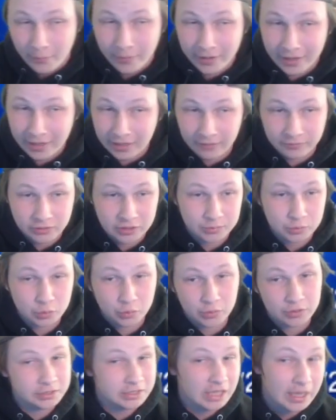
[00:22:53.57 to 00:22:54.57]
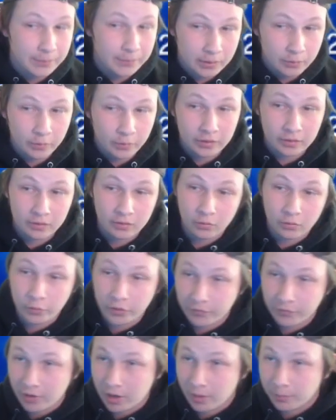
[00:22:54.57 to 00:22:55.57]
we get enough chip to where Zam can win. So
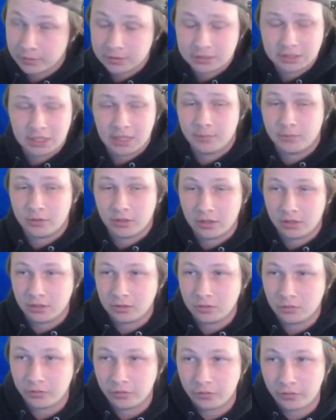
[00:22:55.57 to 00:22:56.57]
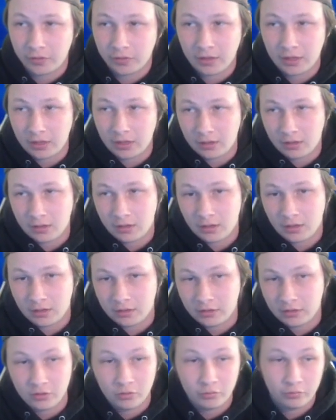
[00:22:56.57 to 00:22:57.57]
Weavile plus Zam are going to do their thing and, uh,
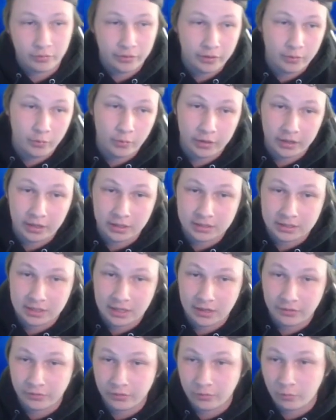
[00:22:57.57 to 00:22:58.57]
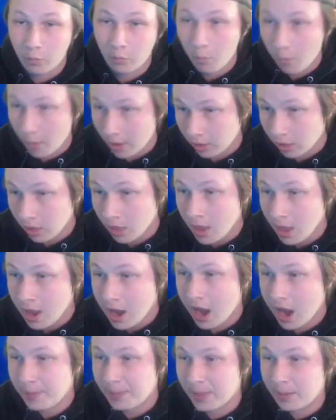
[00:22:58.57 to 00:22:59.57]
you know, really working together well.
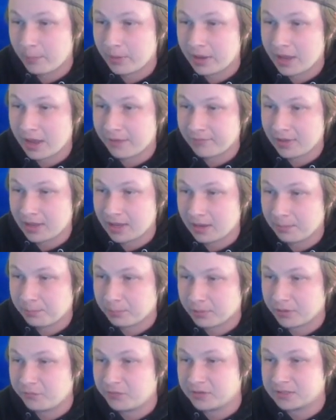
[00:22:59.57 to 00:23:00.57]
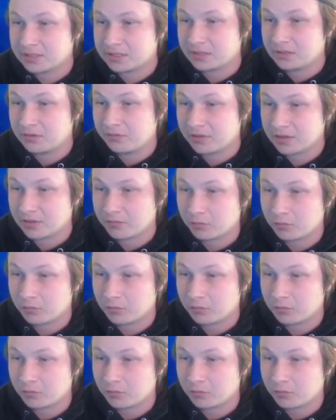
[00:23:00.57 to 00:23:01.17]
And then we have a pretty physically defensive